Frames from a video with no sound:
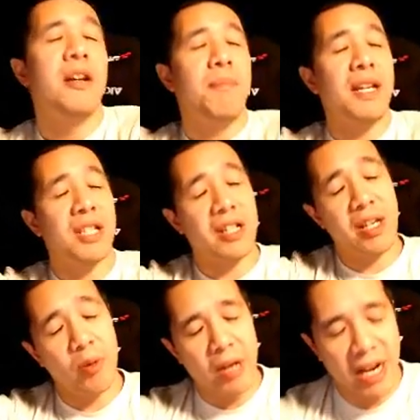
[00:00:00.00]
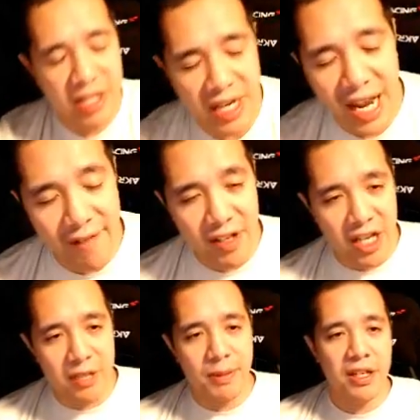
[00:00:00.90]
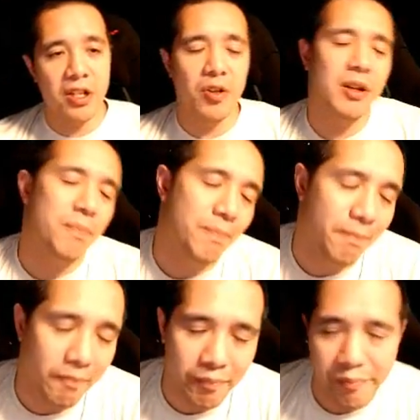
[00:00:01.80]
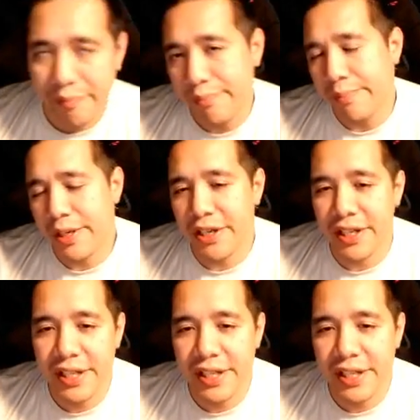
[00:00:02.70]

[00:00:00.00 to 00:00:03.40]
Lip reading: basically you would actually have the HP to do it. But